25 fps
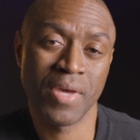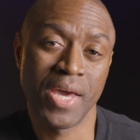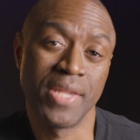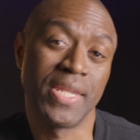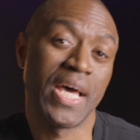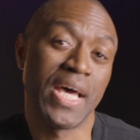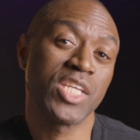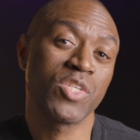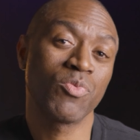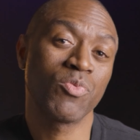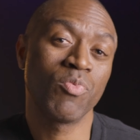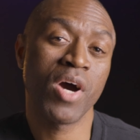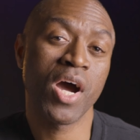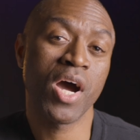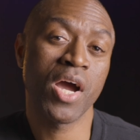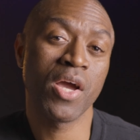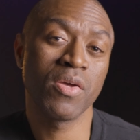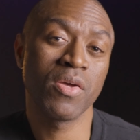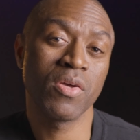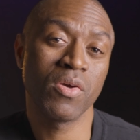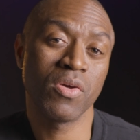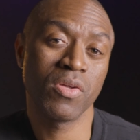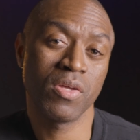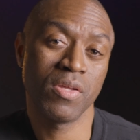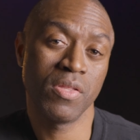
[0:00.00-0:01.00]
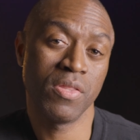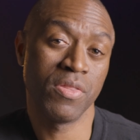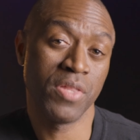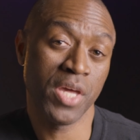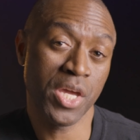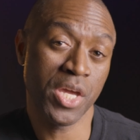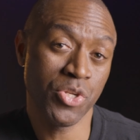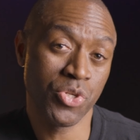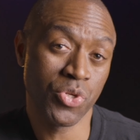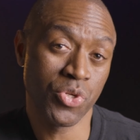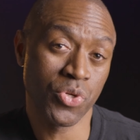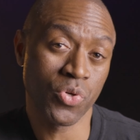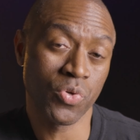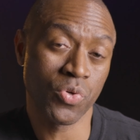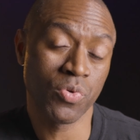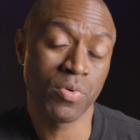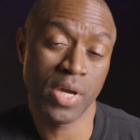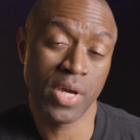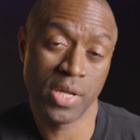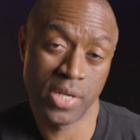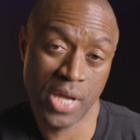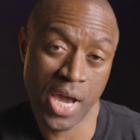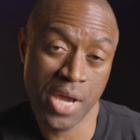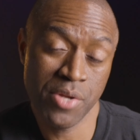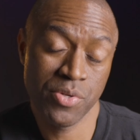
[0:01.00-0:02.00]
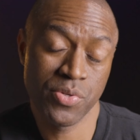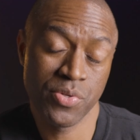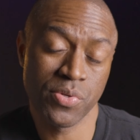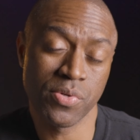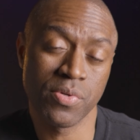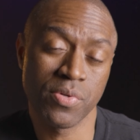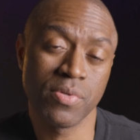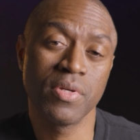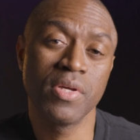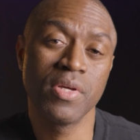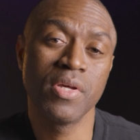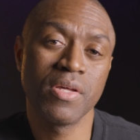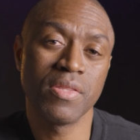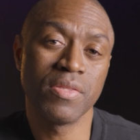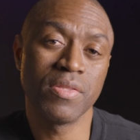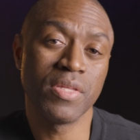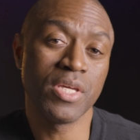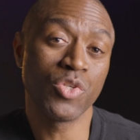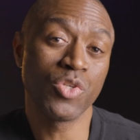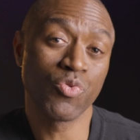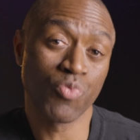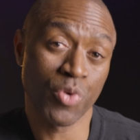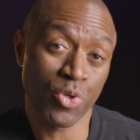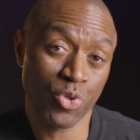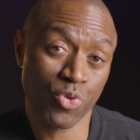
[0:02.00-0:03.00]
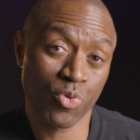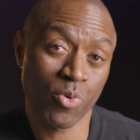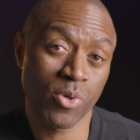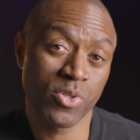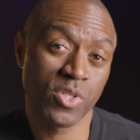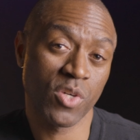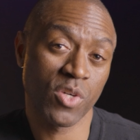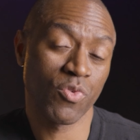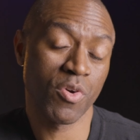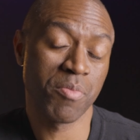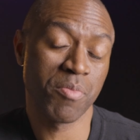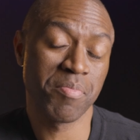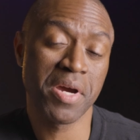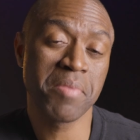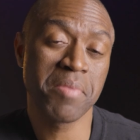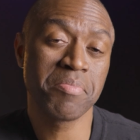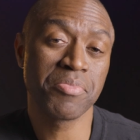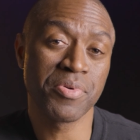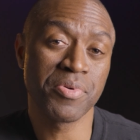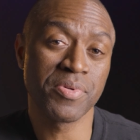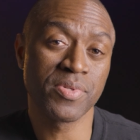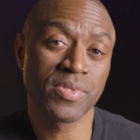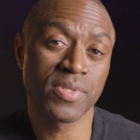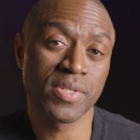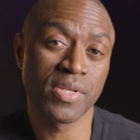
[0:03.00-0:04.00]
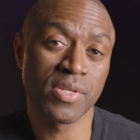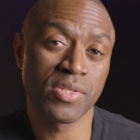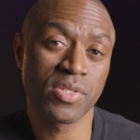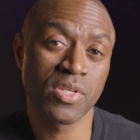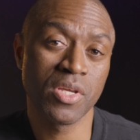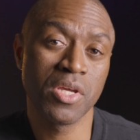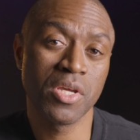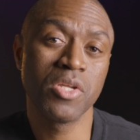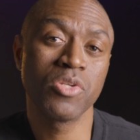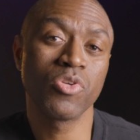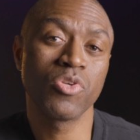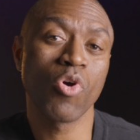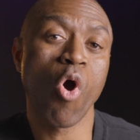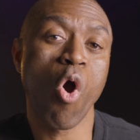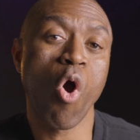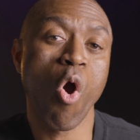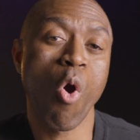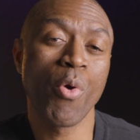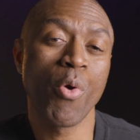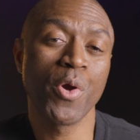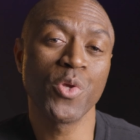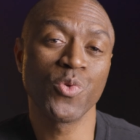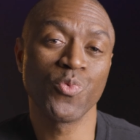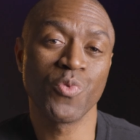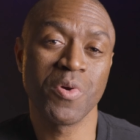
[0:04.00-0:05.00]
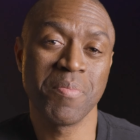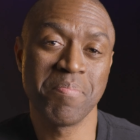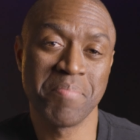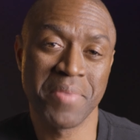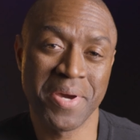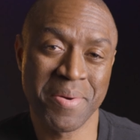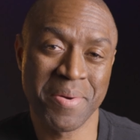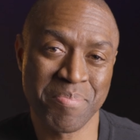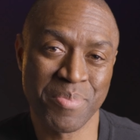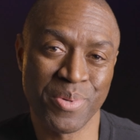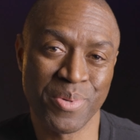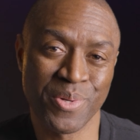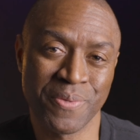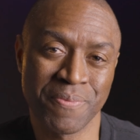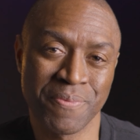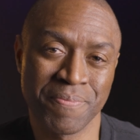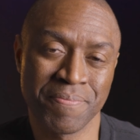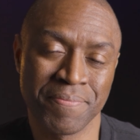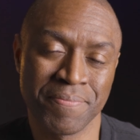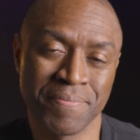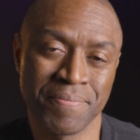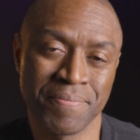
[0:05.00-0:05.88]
And that's why they do, and I do, these rituals of remembrances to always remember,